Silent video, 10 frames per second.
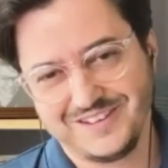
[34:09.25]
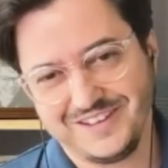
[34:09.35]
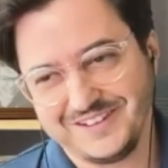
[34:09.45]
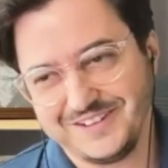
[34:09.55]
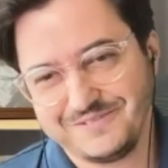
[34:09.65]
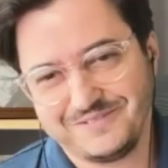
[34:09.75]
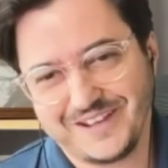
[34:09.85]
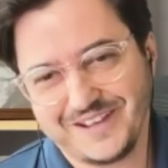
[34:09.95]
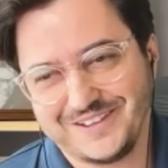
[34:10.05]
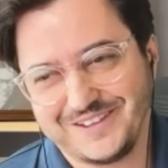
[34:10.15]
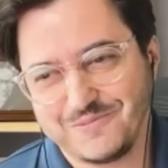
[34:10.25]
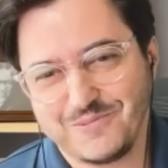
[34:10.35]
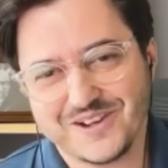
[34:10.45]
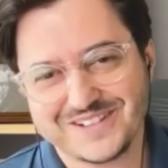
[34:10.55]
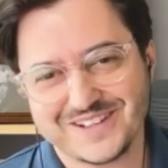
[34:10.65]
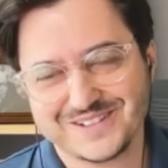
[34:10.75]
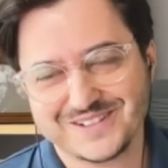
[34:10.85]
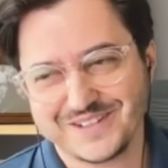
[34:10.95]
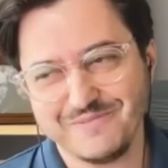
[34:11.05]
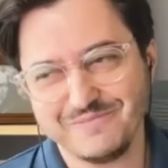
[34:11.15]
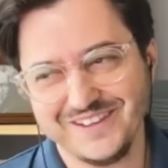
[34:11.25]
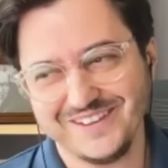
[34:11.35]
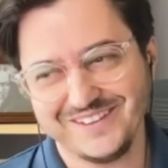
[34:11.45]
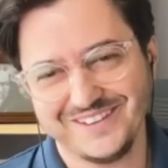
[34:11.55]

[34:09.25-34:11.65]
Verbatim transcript: And if like your boss asks for something,